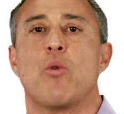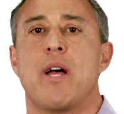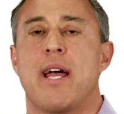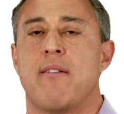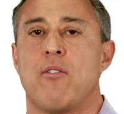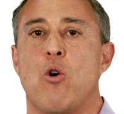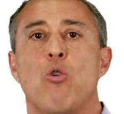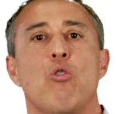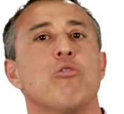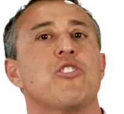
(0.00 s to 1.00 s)
will have
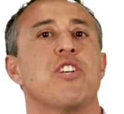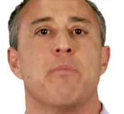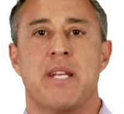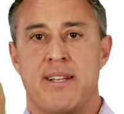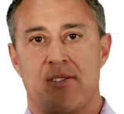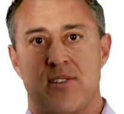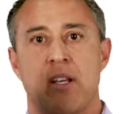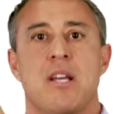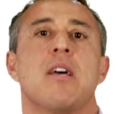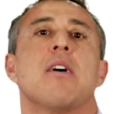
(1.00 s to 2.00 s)
old chimneys
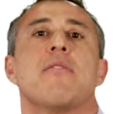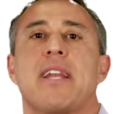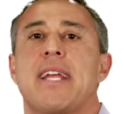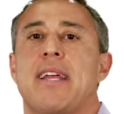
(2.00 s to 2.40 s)
that